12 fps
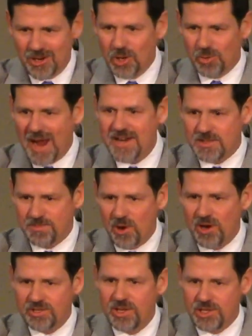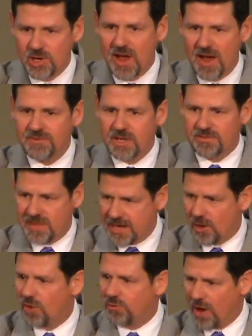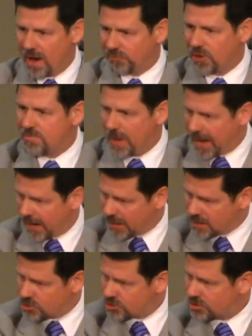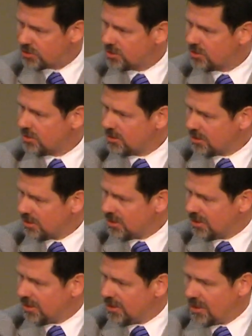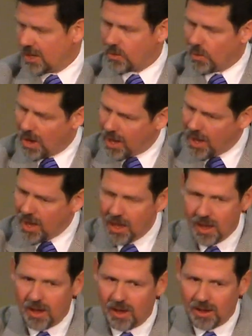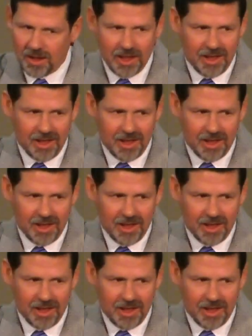who writes books that you have to think over every page? You're like, wow.